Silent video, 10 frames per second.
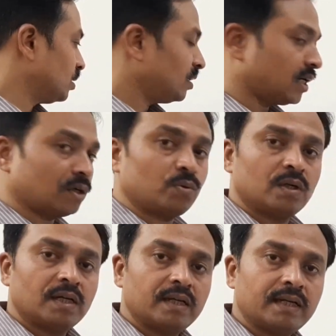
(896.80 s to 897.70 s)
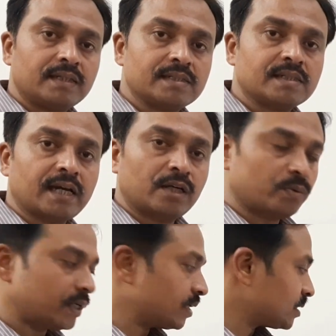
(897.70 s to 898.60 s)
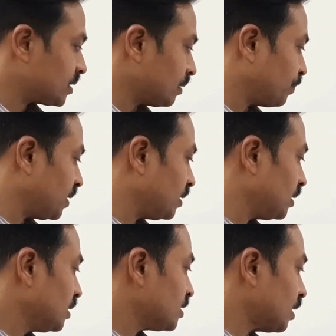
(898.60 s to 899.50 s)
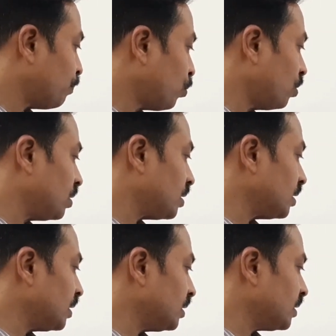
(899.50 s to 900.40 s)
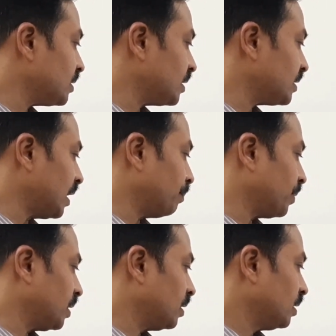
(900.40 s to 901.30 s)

Now, let us calculate support in this example.